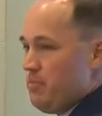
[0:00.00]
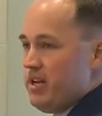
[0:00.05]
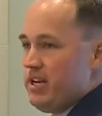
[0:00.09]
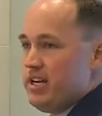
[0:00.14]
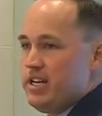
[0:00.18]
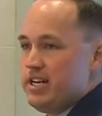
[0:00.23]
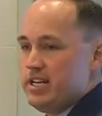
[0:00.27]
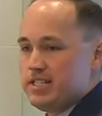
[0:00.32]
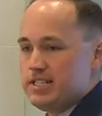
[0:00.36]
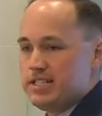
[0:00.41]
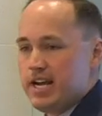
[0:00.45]
been
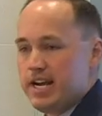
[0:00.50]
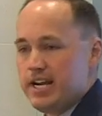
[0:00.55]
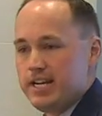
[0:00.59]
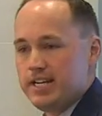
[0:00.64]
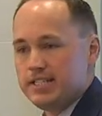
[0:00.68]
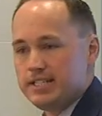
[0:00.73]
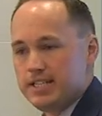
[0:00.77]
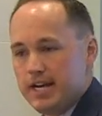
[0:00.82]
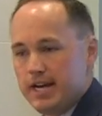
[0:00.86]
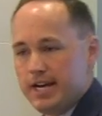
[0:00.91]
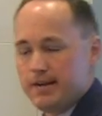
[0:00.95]
an
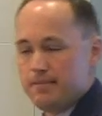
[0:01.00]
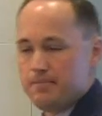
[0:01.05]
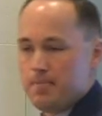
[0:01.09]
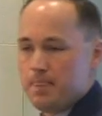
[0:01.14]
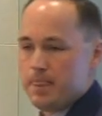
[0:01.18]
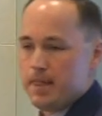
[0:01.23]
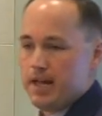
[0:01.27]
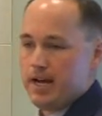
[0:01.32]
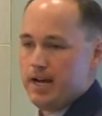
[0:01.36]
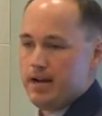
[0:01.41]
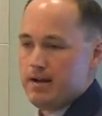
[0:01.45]
exciting time.
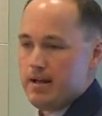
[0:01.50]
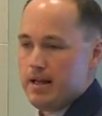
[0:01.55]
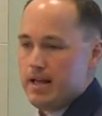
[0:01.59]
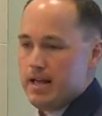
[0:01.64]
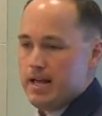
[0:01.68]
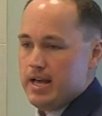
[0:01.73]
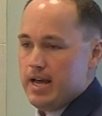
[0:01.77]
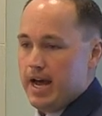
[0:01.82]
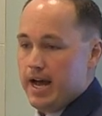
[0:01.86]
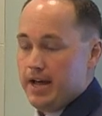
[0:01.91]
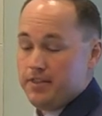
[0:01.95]

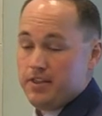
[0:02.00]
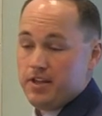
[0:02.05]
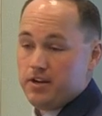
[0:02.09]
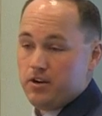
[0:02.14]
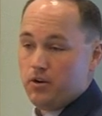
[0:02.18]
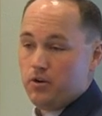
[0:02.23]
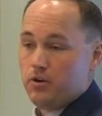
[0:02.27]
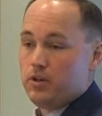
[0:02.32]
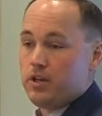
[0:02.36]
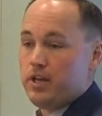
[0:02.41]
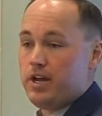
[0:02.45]
I
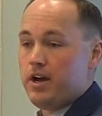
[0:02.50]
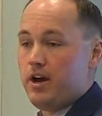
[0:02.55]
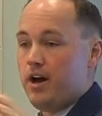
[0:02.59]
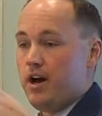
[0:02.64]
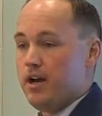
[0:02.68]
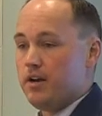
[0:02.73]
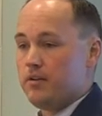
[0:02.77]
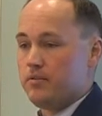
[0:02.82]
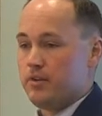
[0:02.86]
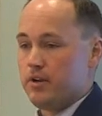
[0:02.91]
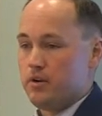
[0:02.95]
think early
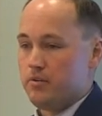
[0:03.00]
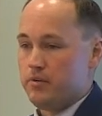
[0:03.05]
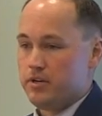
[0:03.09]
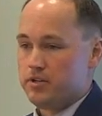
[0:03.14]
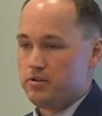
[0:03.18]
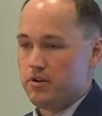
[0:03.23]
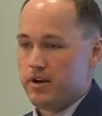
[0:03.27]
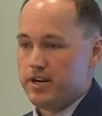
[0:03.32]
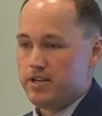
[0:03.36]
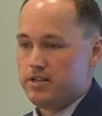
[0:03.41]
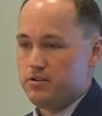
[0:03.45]
on, you know, we
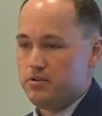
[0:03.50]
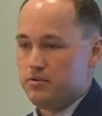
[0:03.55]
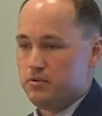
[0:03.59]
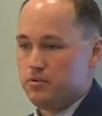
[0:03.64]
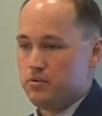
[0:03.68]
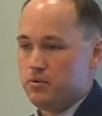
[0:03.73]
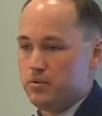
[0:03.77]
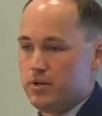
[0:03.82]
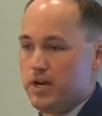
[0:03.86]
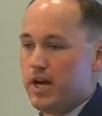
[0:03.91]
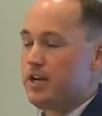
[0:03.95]
tried
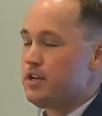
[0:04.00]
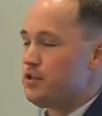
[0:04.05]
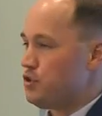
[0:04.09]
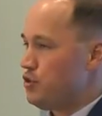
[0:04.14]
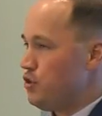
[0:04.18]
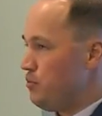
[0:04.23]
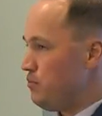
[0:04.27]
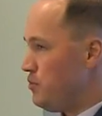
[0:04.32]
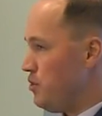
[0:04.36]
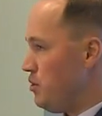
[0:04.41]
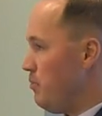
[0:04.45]
to not
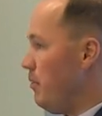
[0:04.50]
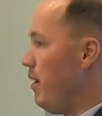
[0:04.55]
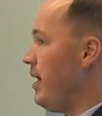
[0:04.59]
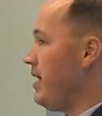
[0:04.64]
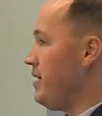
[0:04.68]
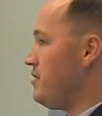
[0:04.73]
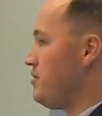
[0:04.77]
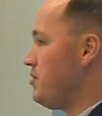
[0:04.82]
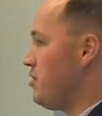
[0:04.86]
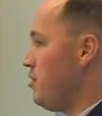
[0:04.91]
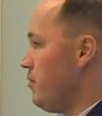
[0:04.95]
assume too
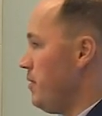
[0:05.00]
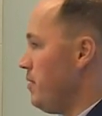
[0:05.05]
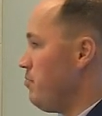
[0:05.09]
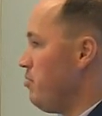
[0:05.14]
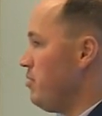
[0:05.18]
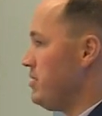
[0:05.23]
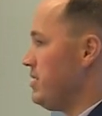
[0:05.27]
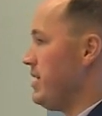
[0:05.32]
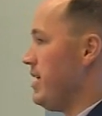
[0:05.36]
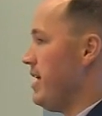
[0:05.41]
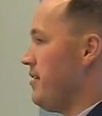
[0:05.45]
much. So we
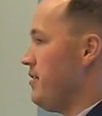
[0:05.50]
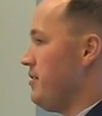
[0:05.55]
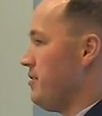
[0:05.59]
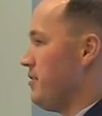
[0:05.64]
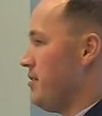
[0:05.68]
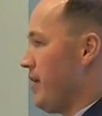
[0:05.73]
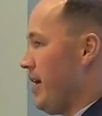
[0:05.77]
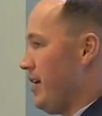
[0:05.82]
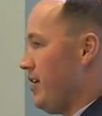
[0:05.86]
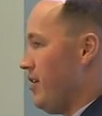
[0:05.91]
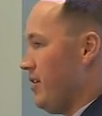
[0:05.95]
put
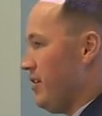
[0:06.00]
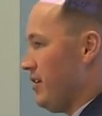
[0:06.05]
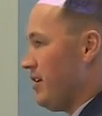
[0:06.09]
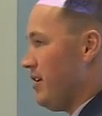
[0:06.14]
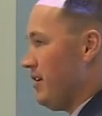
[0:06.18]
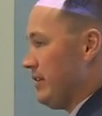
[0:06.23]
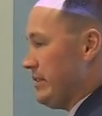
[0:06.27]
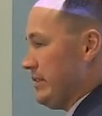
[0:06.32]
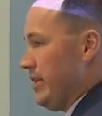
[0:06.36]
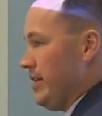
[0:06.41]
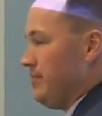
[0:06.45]
together, I call it,
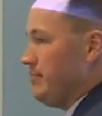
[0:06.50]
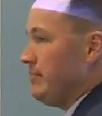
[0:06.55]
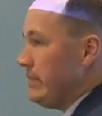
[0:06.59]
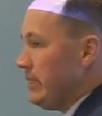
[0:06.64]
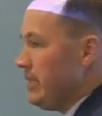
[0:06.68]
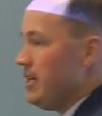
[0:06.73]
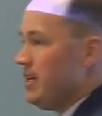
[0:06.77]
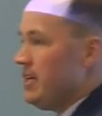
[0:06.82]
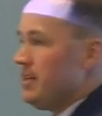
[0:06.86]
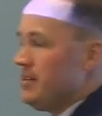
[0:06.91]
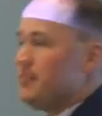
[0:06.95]

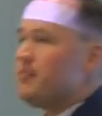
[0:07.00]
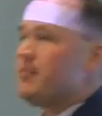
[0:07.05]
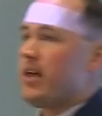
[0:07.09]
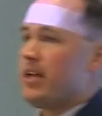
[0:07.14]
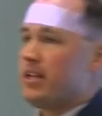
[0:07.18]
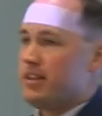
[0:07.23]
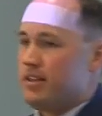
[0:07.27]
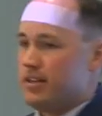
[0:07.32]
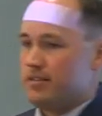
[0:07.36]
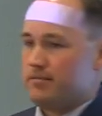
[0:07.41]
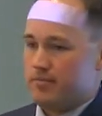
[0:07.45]

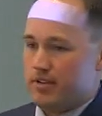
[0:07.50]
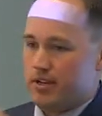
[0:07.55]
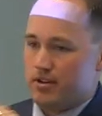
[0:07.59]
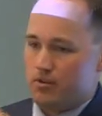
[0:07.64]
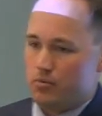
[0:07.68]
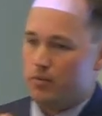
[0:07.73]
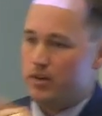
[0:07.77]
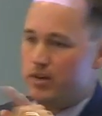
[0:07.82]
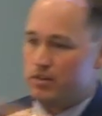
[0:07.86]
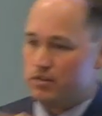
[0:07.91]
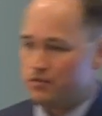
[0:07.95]
like the, you know,
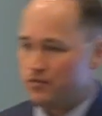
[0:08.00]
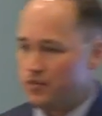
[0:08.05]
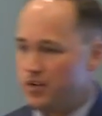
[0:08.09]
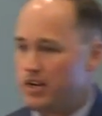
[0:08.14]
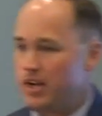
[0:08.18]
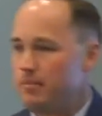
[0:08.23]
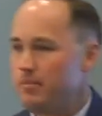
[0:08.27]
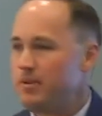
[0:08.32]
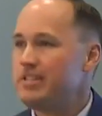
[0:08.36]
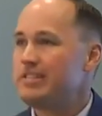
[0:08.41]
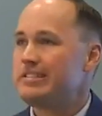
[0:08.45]
Windows for
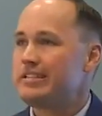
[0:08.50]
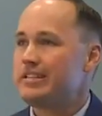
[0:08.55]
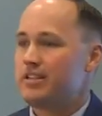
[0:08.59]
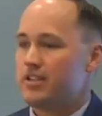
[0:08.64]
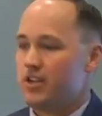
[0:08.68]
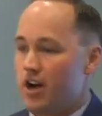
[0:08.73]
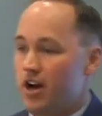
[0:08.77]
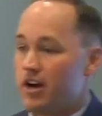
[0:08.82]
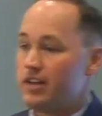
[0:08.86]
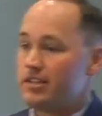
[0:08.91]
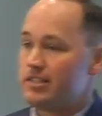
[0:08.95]
Dummies,
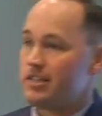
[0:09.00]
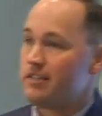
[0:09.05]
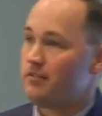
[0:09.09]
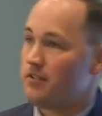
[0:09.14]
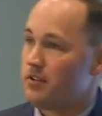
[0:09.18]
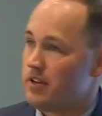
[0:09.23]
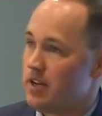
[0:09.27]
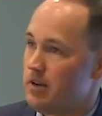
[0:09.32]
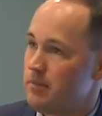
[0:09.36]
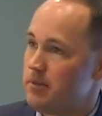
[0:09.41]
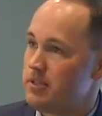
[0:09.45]
caucusing
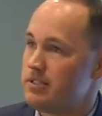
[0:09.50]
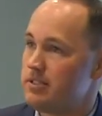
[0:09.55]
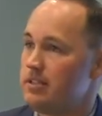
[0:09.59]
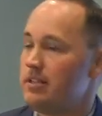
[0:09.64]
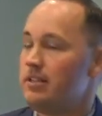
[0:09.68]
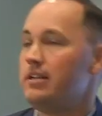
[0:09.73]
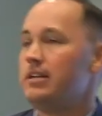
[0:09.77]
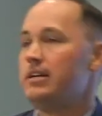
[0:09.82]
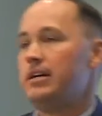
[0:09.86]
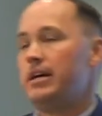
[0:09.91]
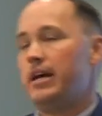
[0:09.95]
for Dummies.
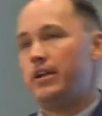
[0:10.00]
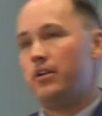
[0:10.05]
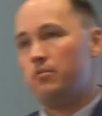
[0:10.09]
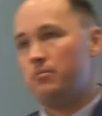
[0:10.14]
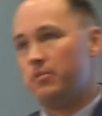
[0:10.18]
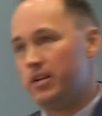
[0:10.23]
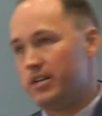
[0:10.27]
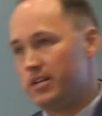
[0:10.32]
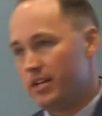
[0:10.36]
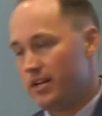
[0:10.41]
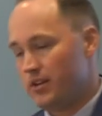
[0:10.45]
I don't
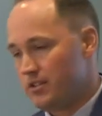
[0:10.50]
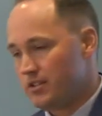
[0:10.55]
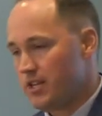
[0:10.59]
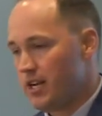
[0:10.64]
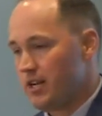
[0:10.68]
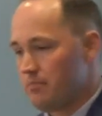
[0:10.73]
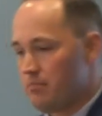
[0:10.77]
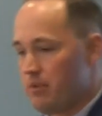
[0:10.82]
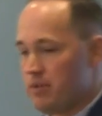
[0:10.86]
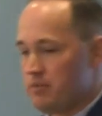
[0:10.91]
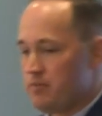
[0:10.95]
mean, you know, it's
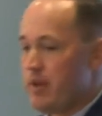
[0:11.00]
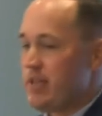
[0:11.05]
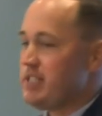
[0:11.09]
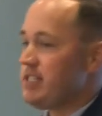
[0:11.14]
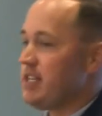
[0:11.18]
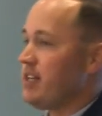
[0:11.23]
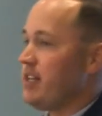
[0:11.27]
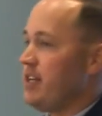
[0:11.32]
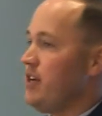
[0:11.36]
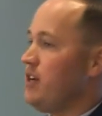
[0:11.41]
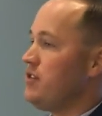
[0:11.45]
not, but
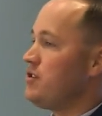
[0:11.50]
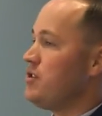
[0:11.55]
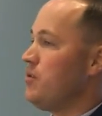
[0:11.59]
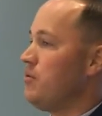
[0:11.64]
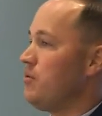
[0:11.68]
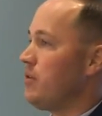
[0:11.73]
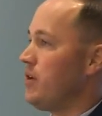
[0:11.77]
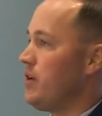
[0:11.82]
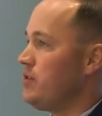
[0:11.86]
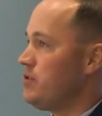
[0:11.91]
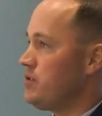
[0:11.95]
basically here's the
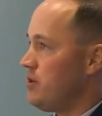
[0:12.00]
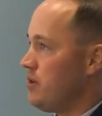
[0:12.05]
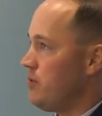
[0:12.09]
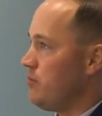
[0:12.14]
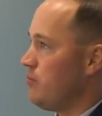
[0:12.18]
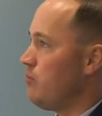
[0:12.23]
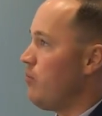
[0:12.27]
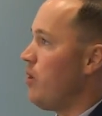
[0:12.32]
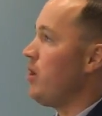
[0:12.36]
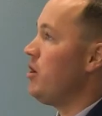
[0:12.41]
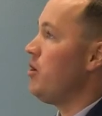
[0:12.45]

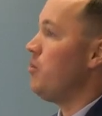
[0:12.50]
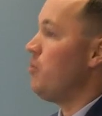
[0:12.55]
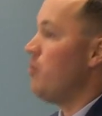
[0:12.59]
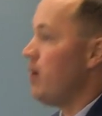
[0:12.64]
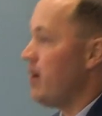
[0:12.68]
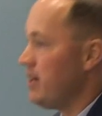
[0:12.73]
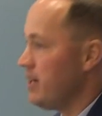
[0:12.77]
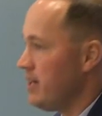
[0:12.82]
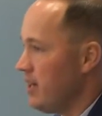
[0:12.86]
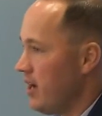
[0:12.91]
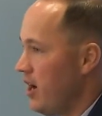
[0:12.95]

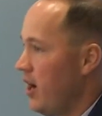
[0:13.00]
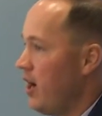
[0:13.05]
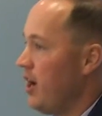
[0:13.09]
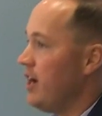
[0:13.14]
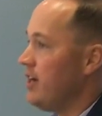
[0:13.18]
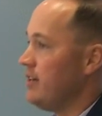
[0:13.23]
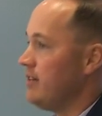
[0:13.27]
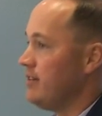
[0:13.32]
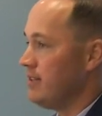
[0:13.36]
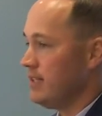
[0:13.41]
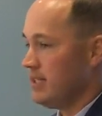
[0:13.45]
101
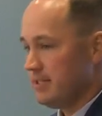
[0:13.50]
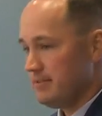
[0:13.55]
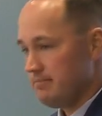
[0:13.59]
on,